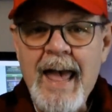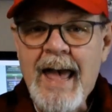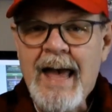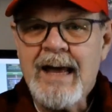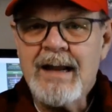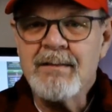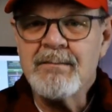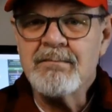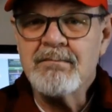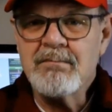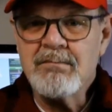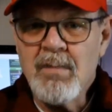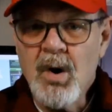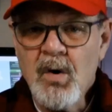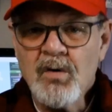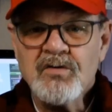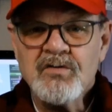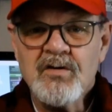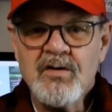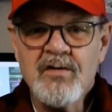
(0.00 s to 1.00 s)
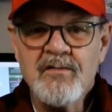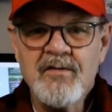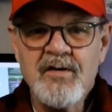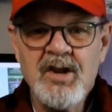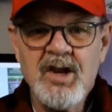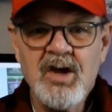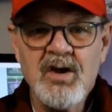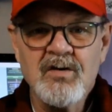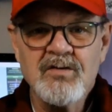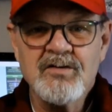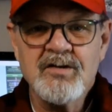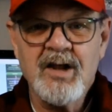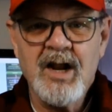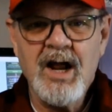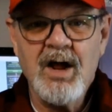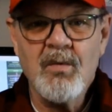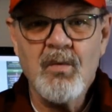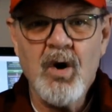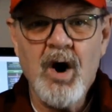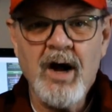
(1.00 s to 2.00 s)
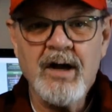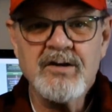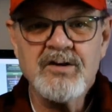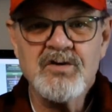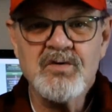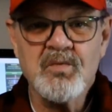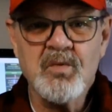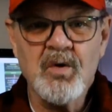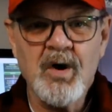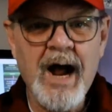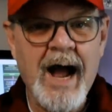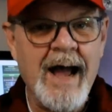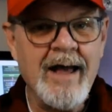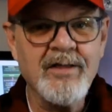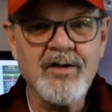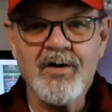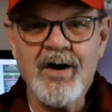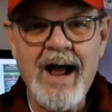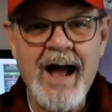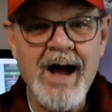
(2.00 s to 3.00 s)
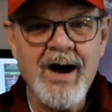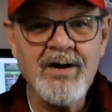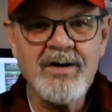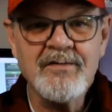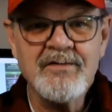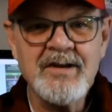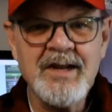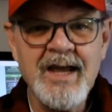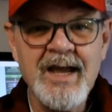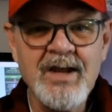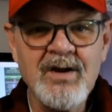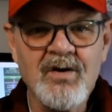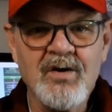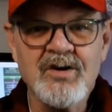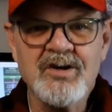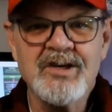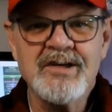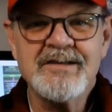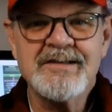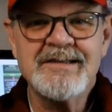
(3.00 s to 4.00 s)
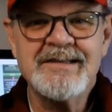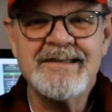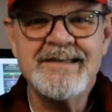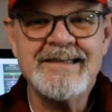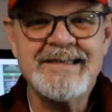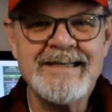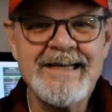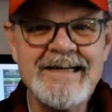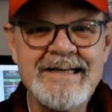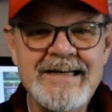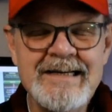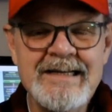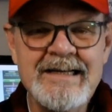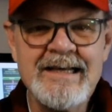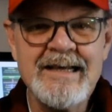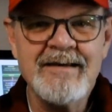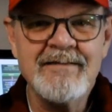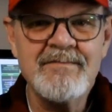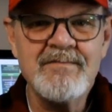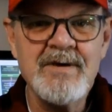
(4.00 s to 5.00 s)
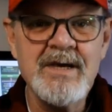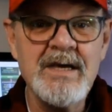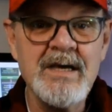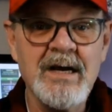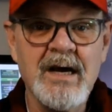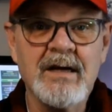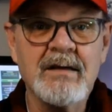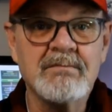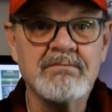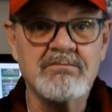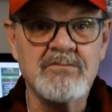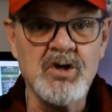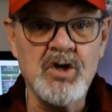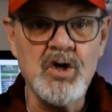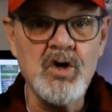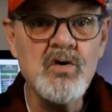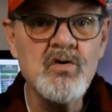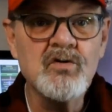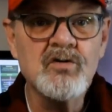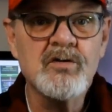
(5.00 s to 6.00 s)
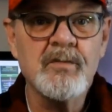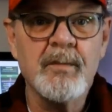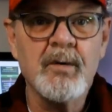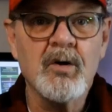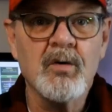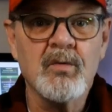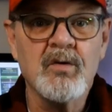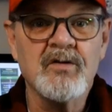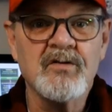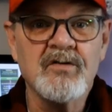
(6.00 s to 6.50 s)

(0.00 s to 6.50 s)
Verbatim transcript: And most of the videos that I watched were either out of date or just didn't give me a usable